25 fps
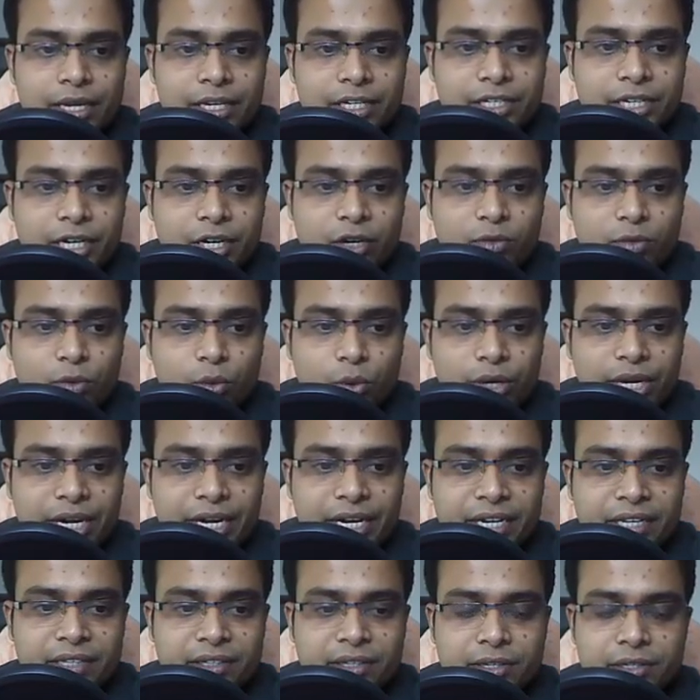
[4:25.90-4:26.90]
instead of
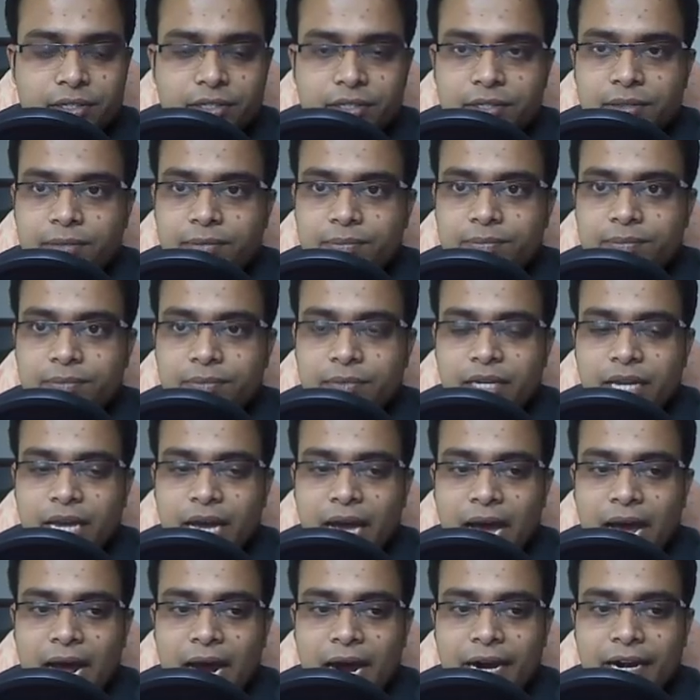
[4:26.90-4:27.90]
rotating this
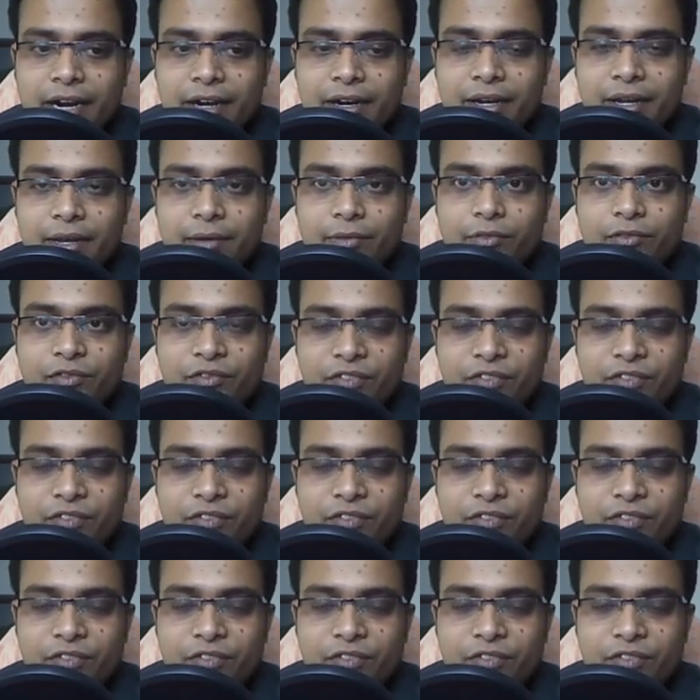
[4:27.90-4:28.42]
and